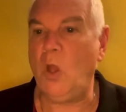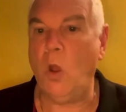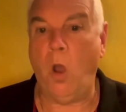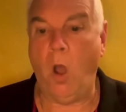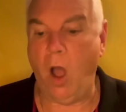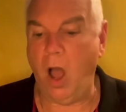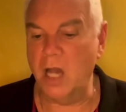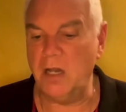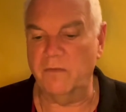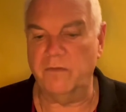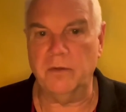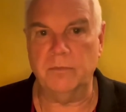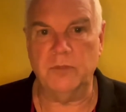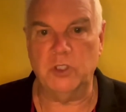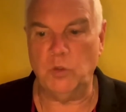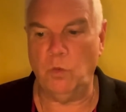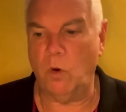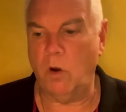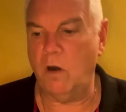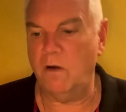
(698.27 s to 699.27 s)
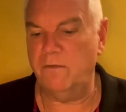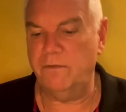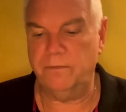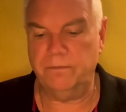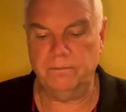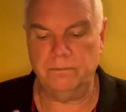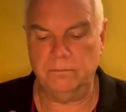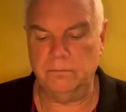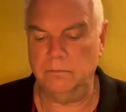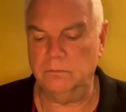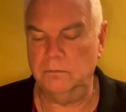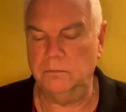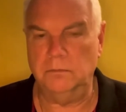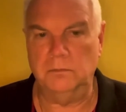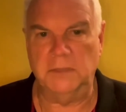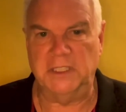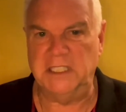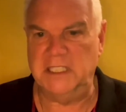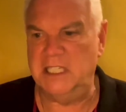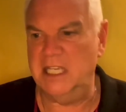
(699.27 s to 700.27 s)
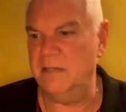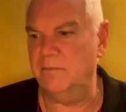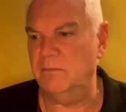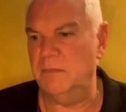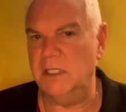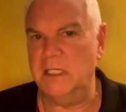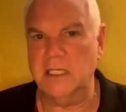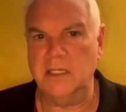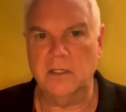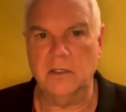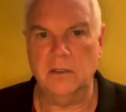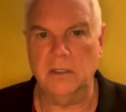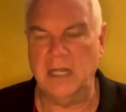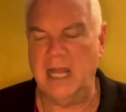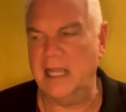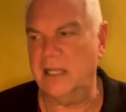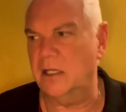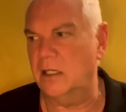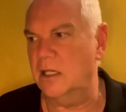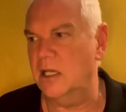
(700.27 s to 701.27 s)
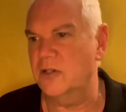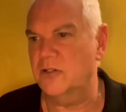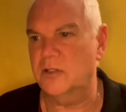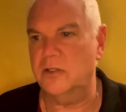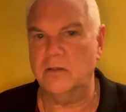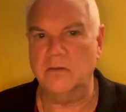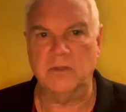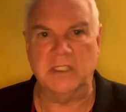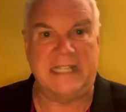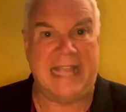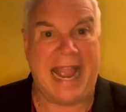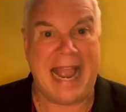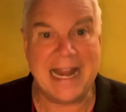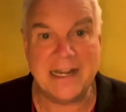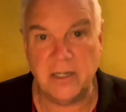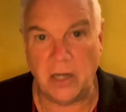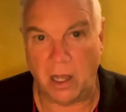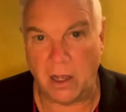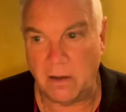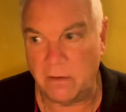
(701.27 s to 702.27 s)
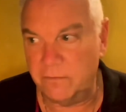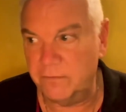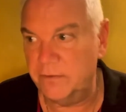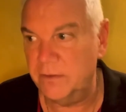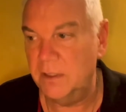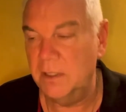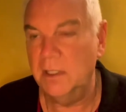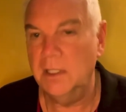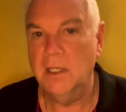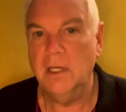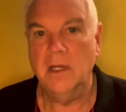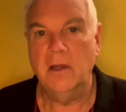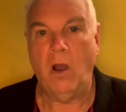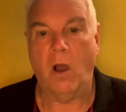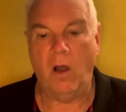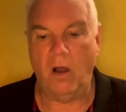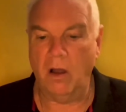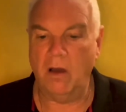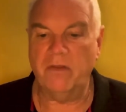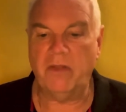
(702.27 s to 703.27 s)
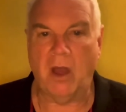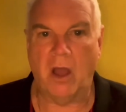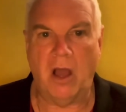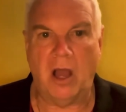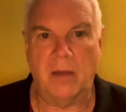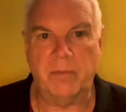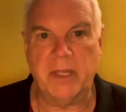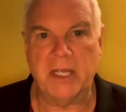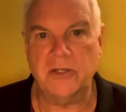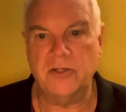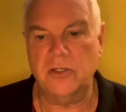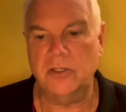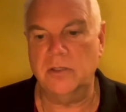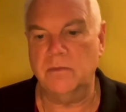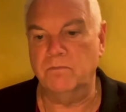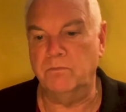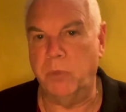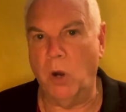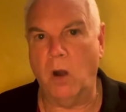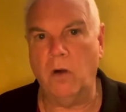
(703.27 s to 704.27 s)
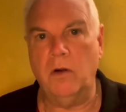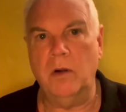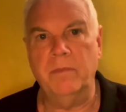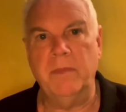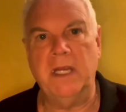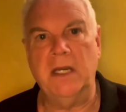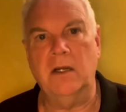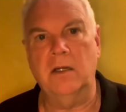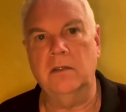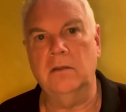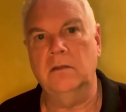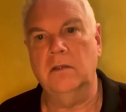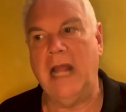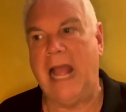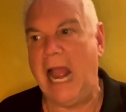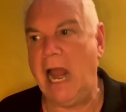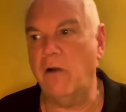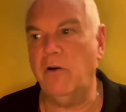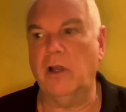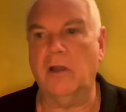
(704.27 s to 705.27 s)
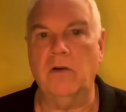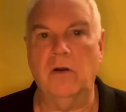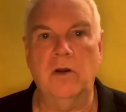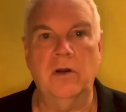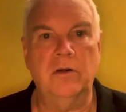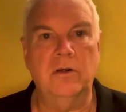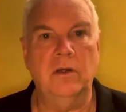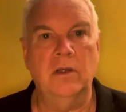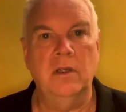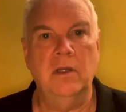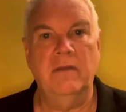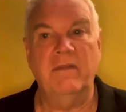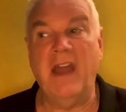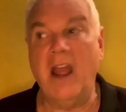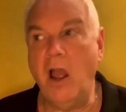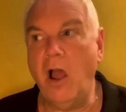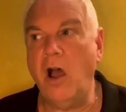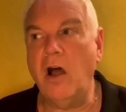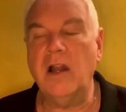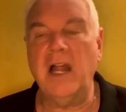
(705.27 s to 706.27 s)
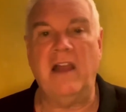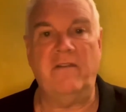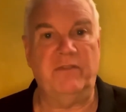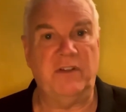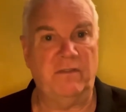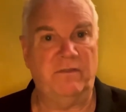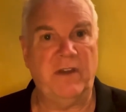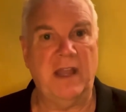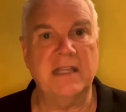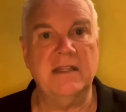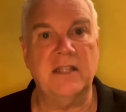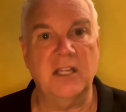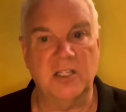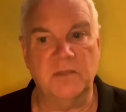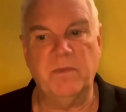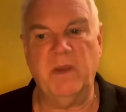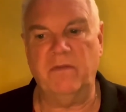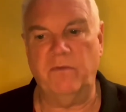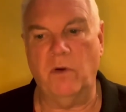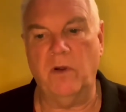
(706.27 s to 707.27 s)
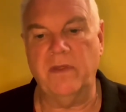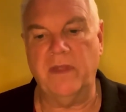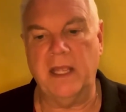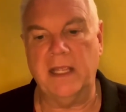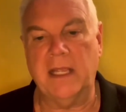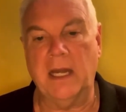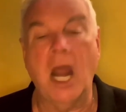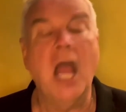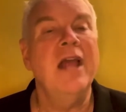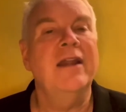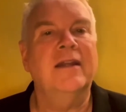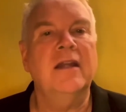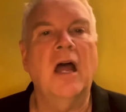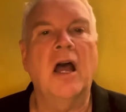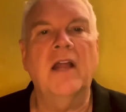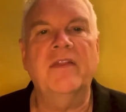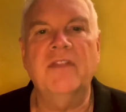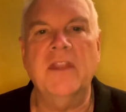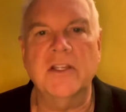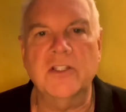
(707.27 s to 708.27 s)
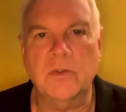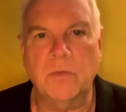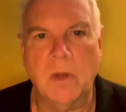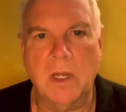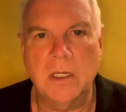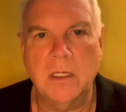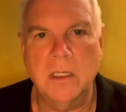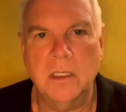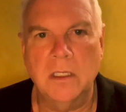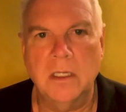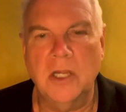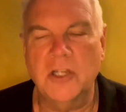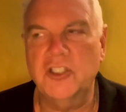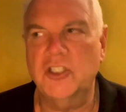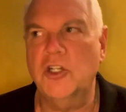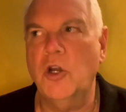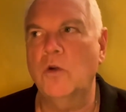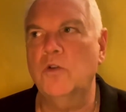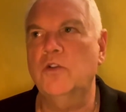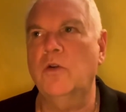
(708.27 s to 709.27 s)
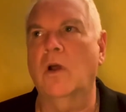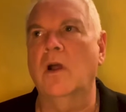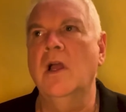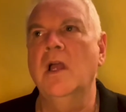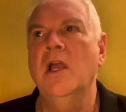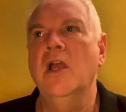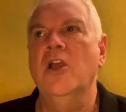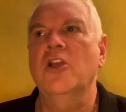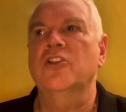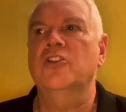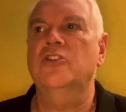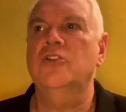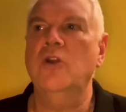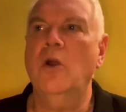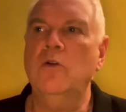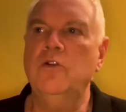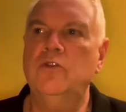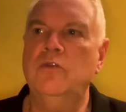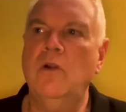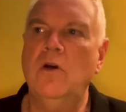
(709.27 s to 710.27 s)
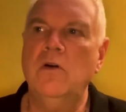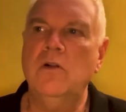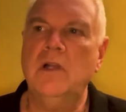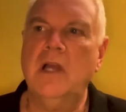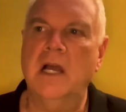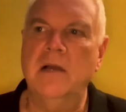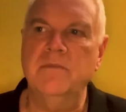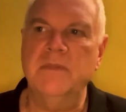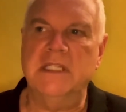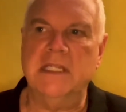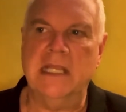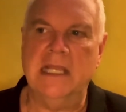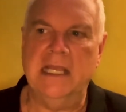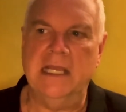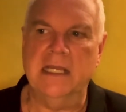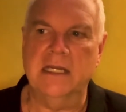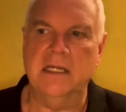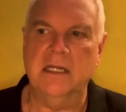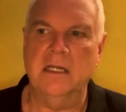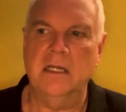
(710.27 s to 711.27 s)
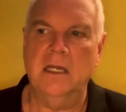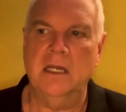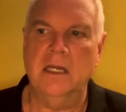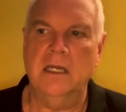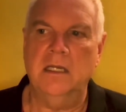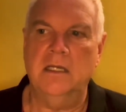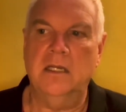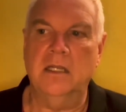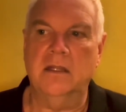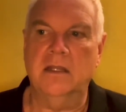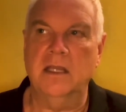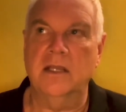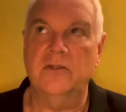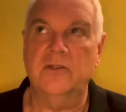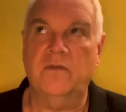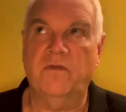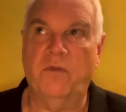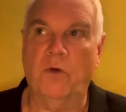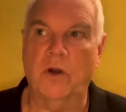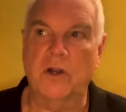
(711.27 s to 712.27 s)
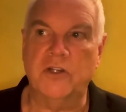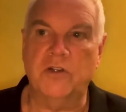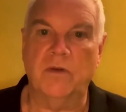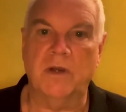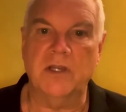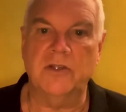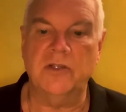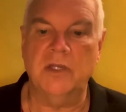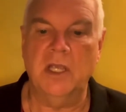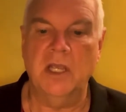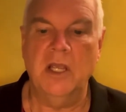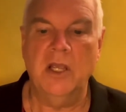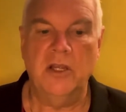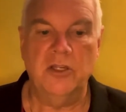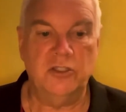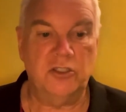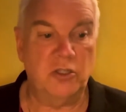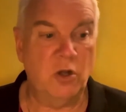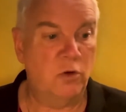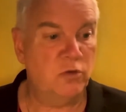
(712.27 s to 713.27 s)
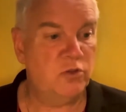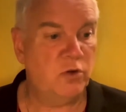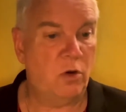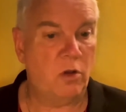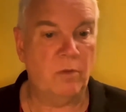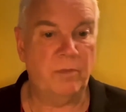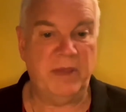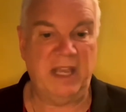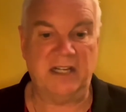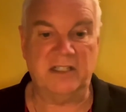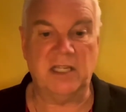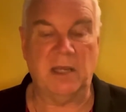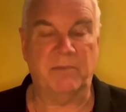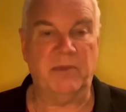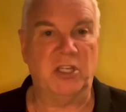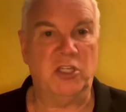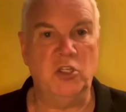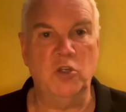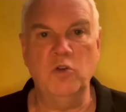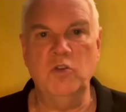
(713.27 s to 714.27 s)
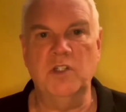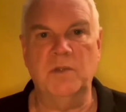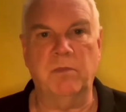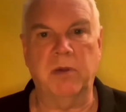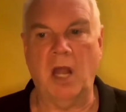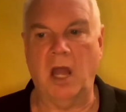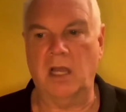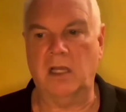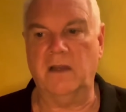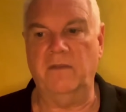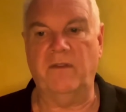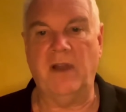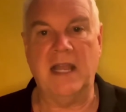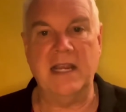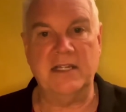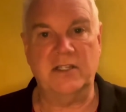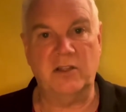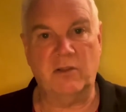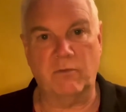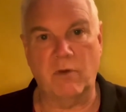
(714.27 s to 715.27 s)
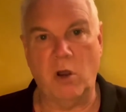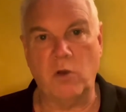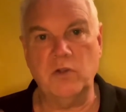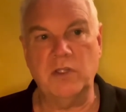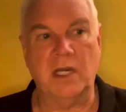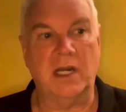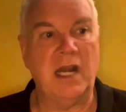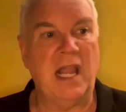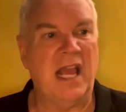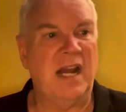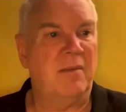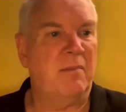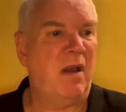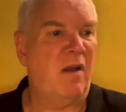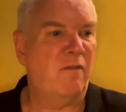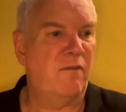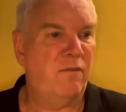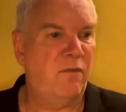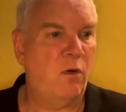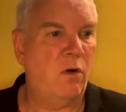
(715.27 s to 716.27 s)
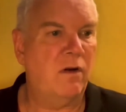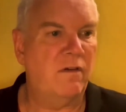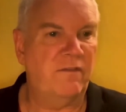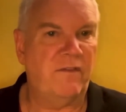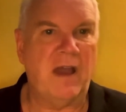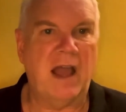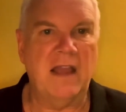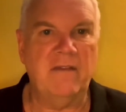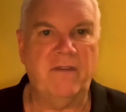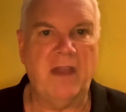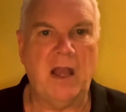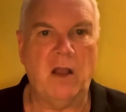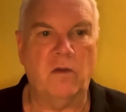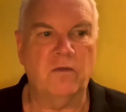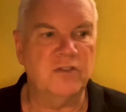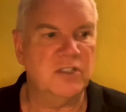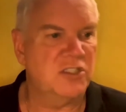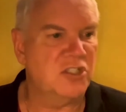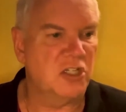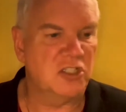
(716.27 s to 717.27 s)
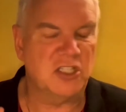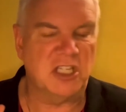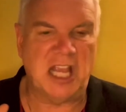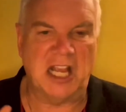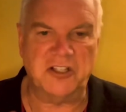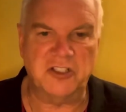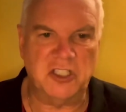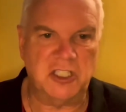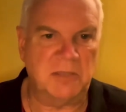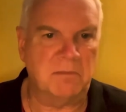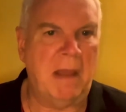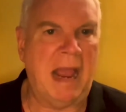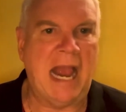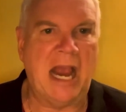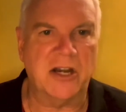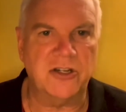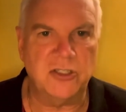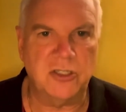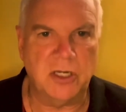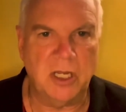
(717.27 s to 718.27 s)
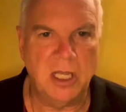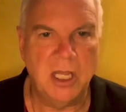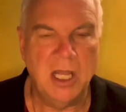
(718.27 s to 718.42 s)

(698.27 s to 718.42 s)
all of them, Dwarf, Gimli, Legolas, Gandalf, all the hobbits, Boromir, Aragorn, they all have to fight this before they can. Not this one. A snow troll. Snow troll comes in to this fortress. Snow troll picks up a huge block of ice, throws it, and about 4 or 5 elves just get smashed.